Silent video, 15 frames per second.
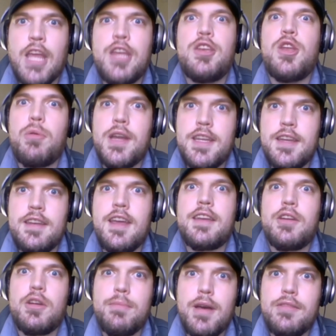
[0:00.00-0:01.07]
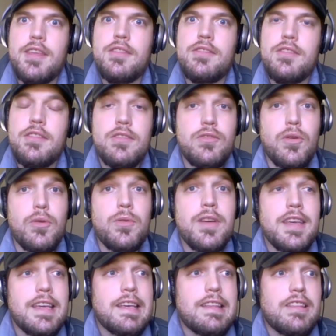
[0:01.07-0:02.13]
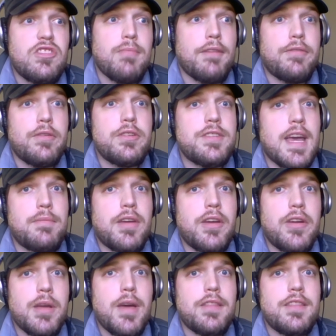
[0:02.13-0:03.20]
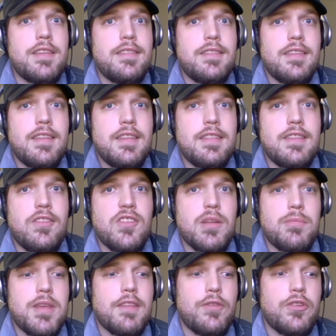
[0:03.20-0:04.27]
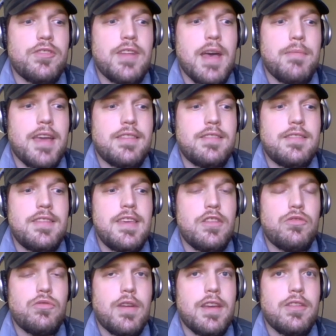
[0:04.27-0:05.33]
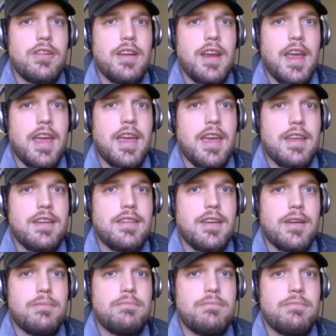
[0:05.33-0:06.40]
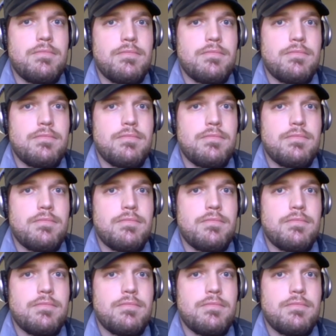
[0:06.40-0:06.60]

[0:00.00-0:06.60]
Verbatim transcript: no, I did not hear about this. So this is my first time hearing about this. This is going to be the first time I see the trailer, and um,